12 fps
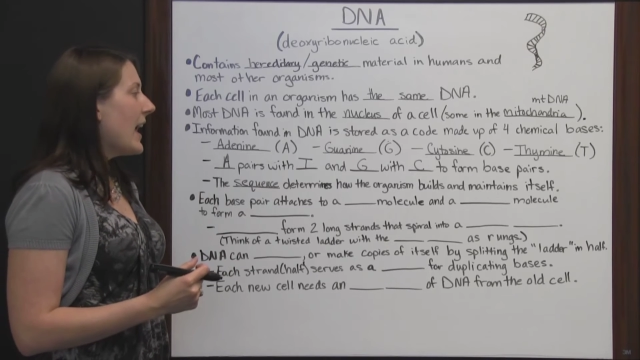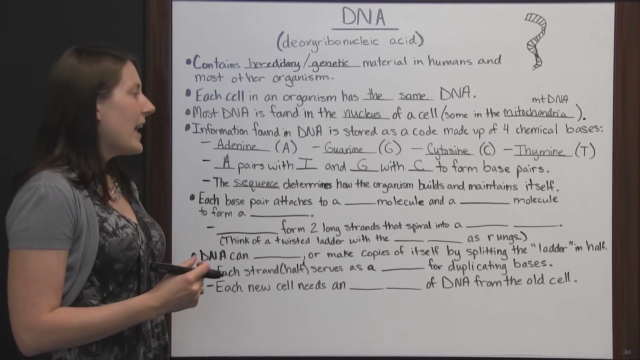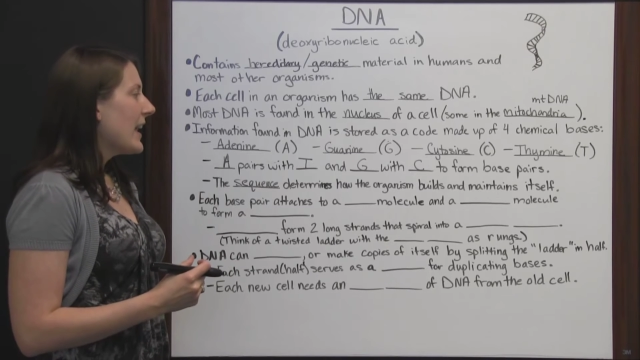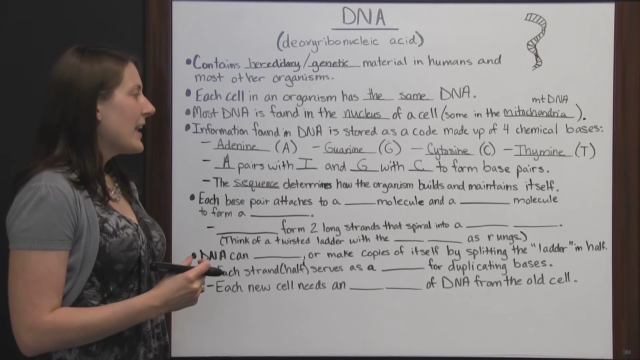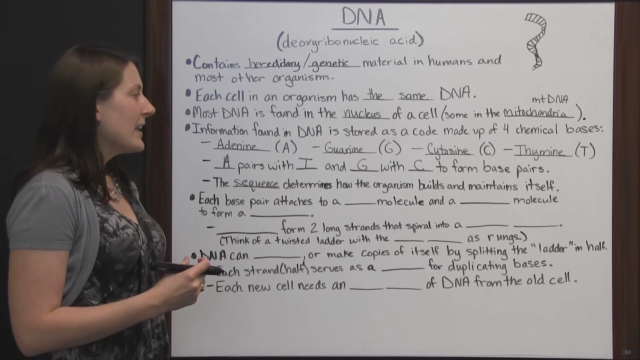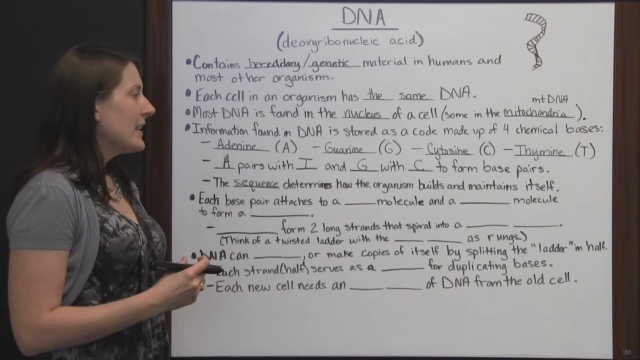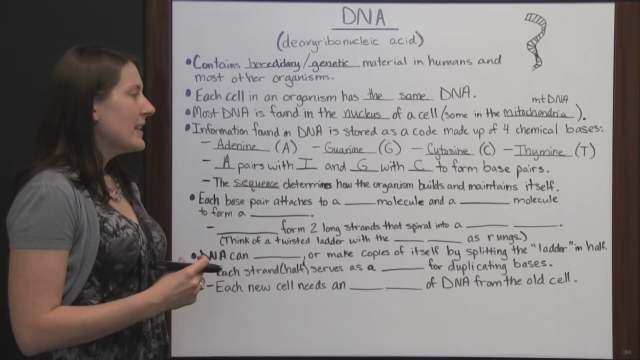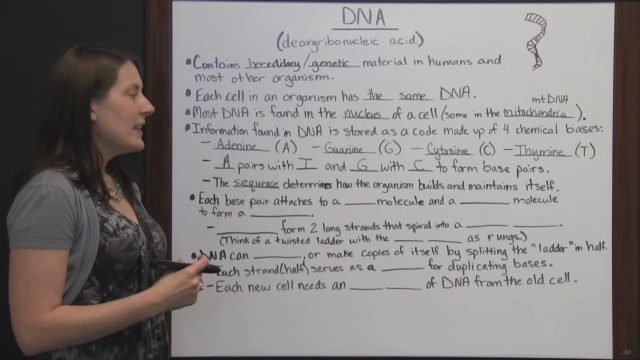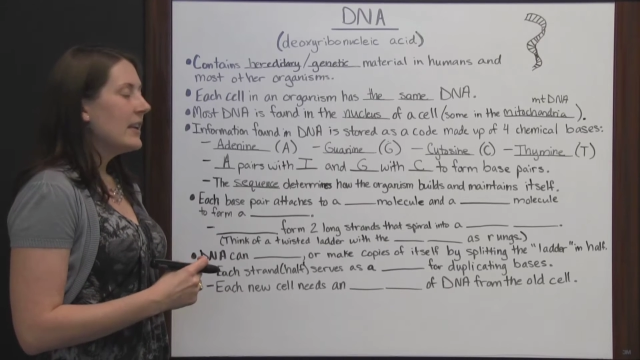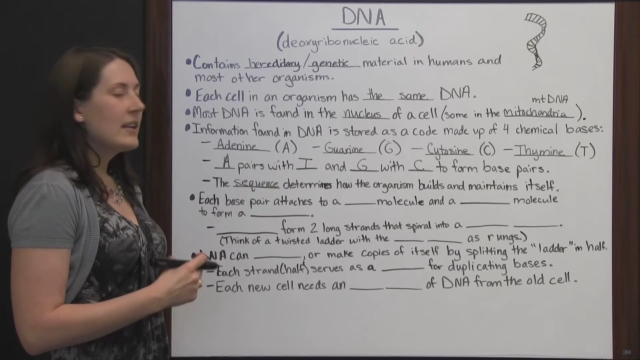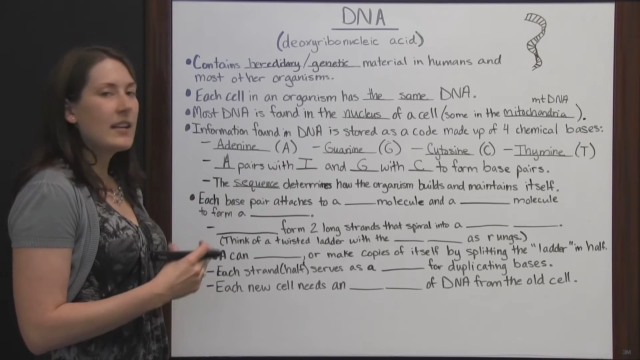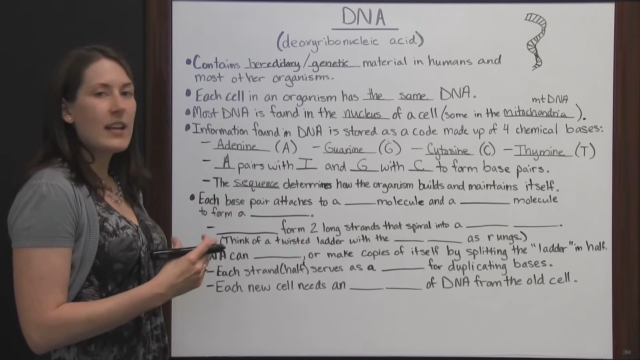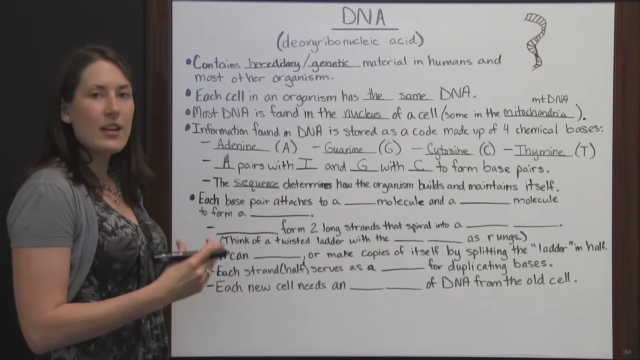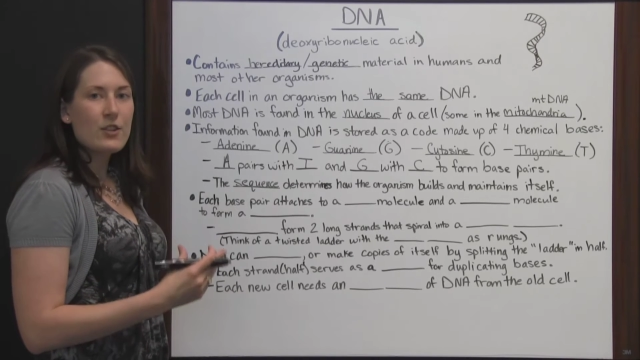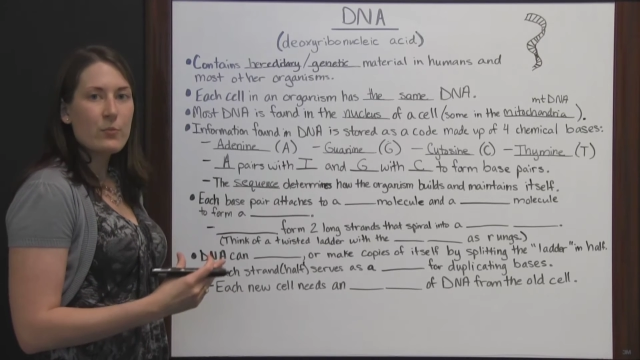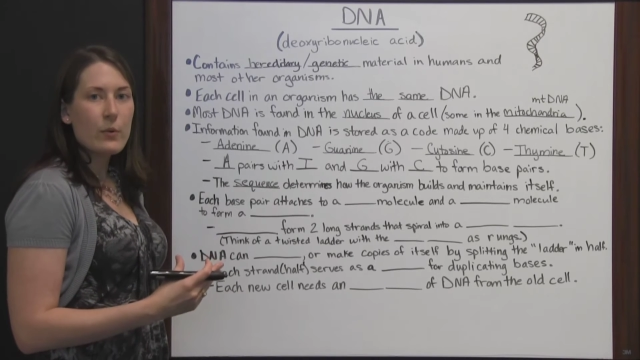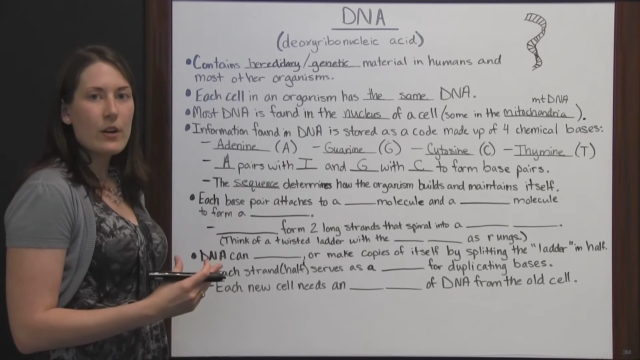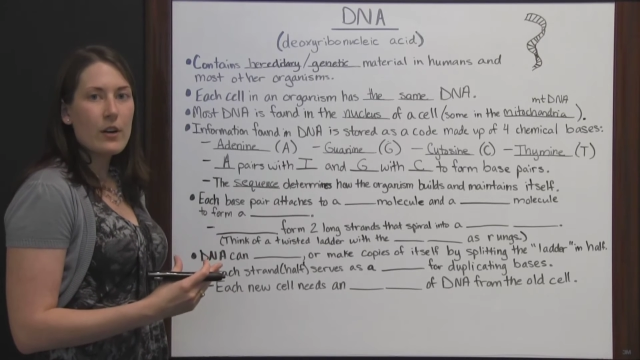And each
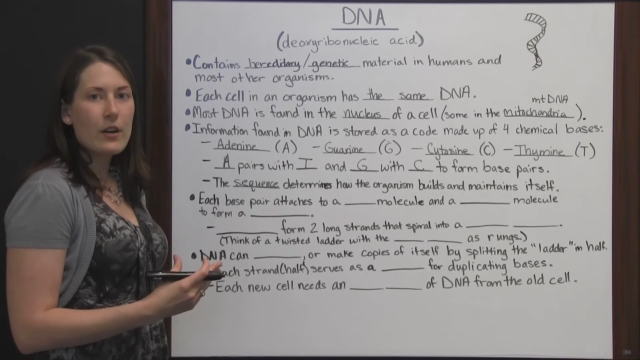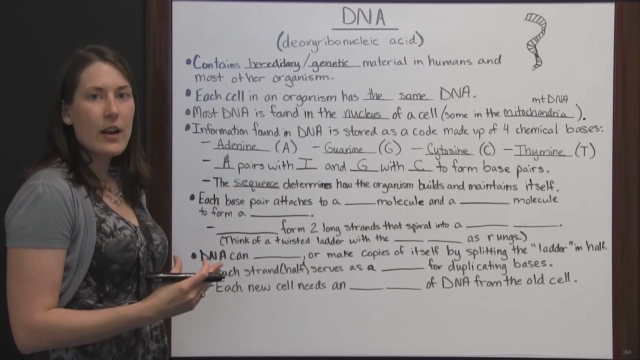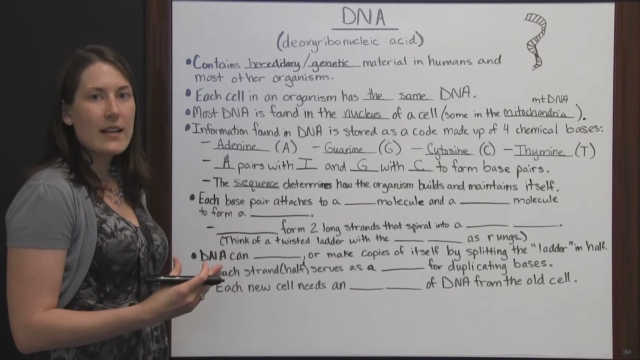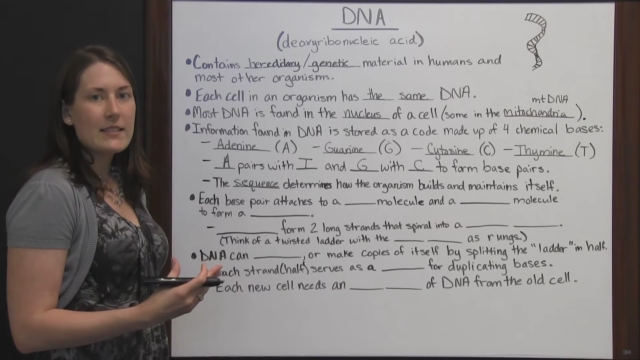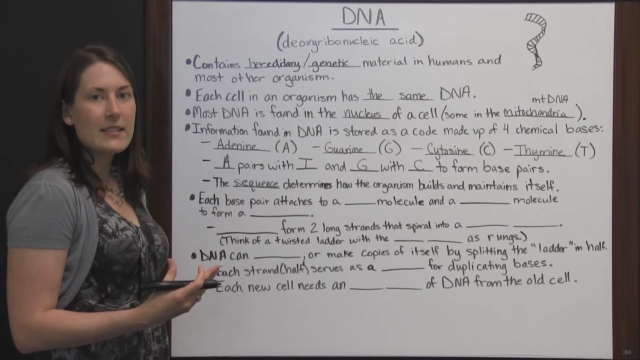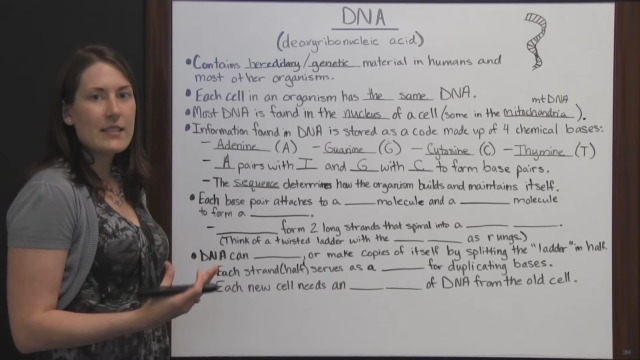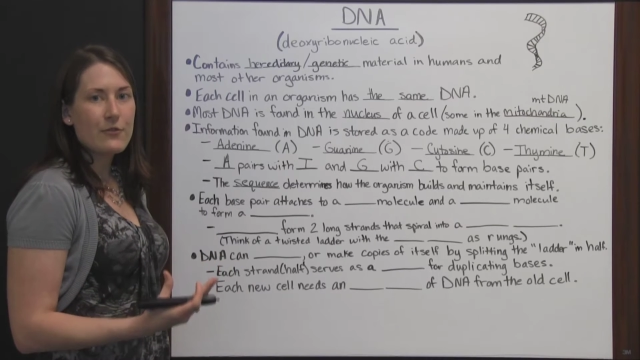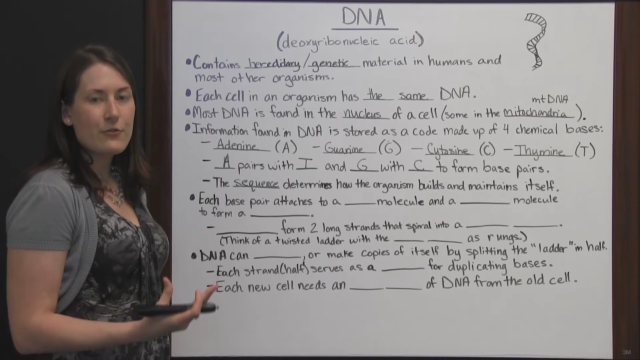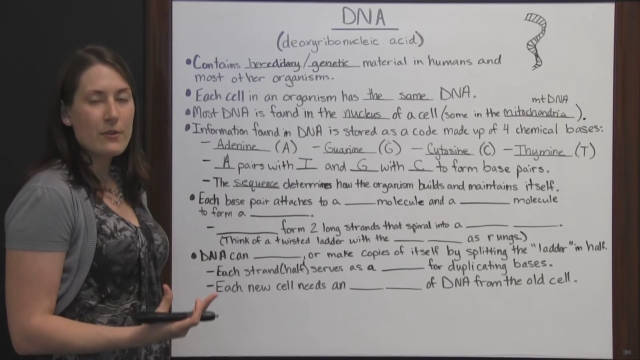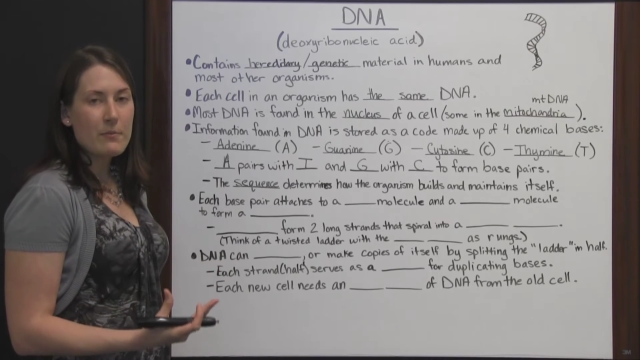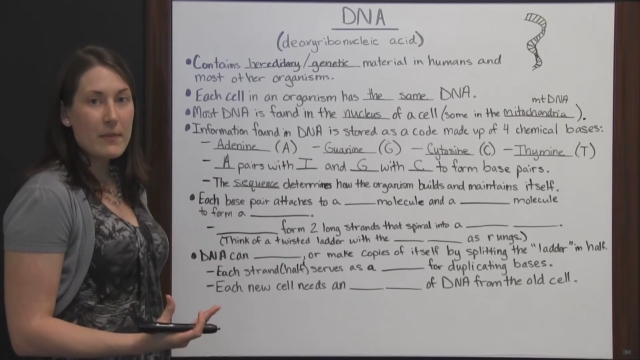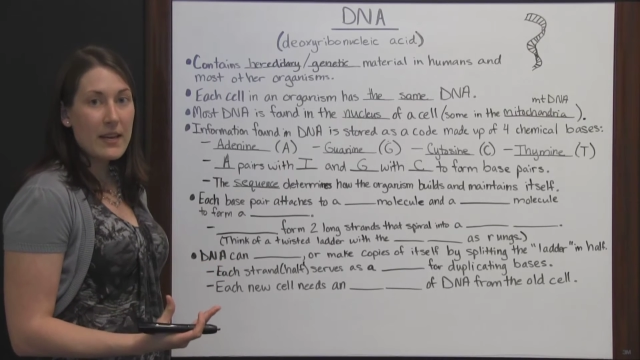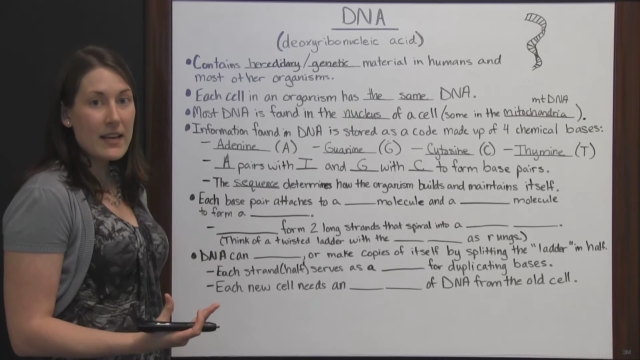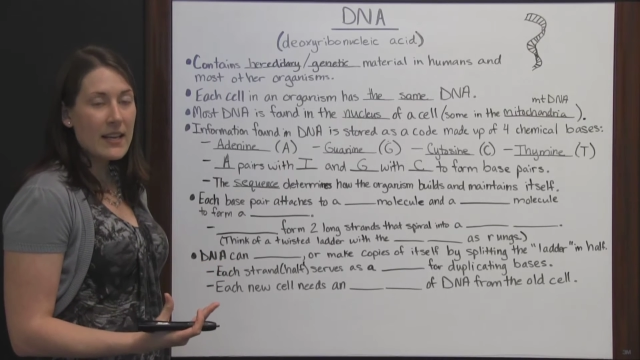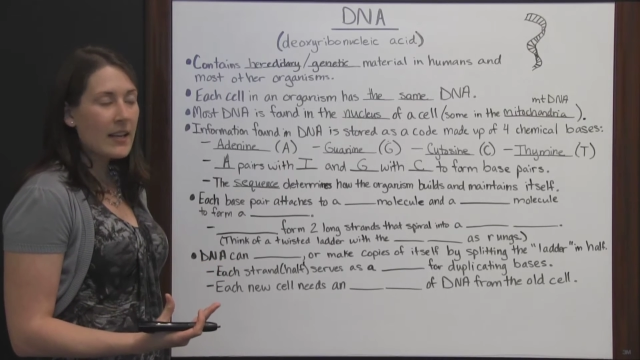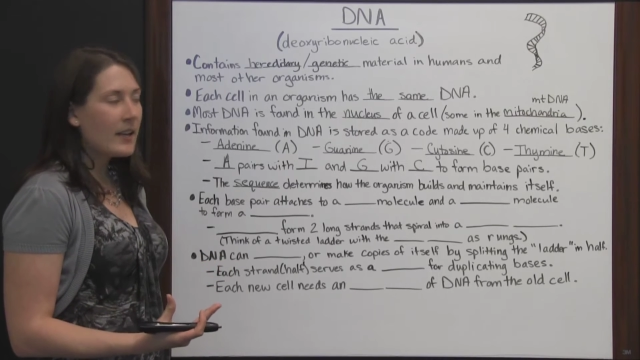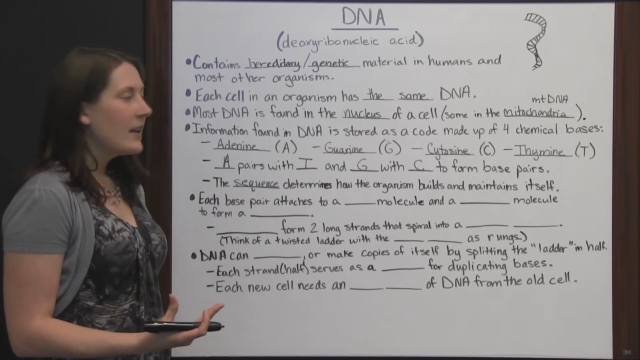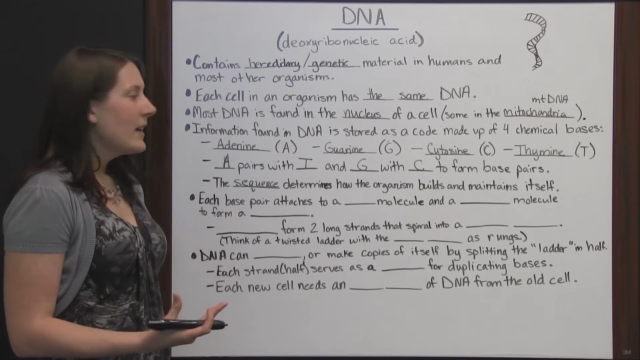word has a different
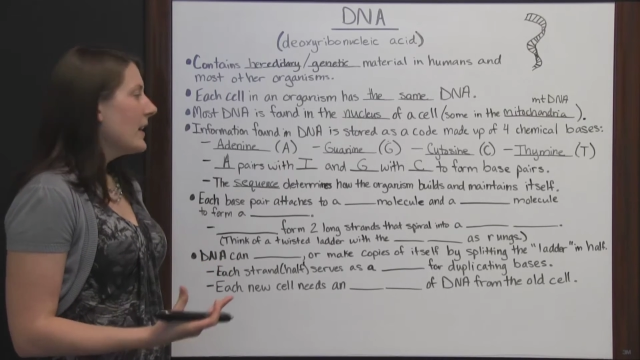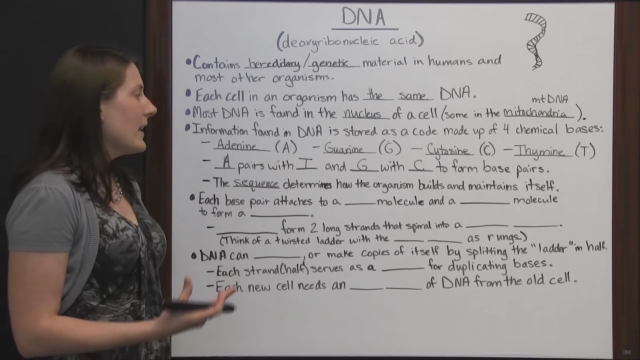meaning,